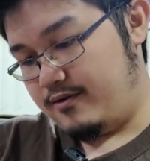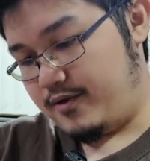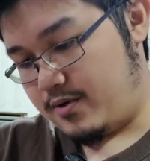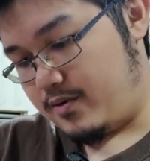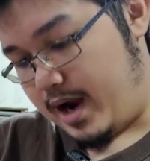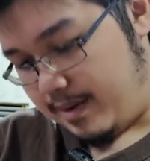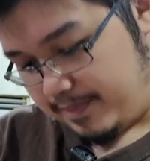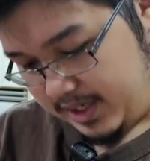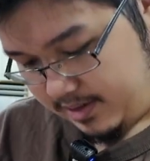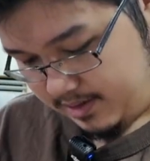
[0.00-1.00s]
for
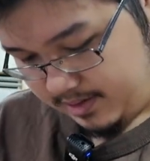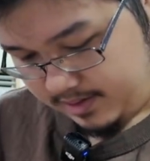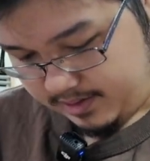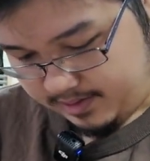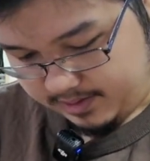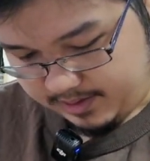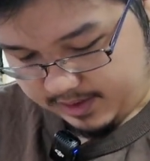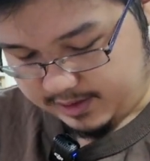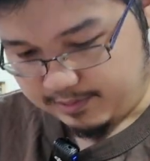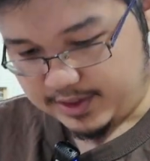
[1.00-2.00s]
Rappy
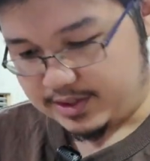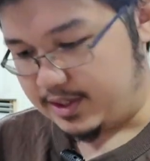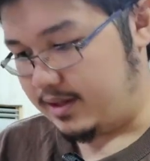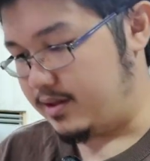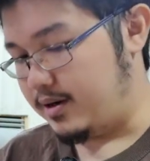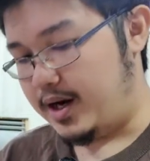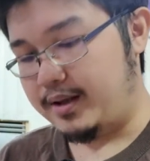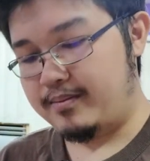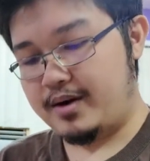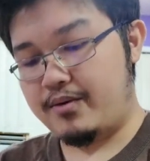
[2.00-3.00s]
as much as I thought.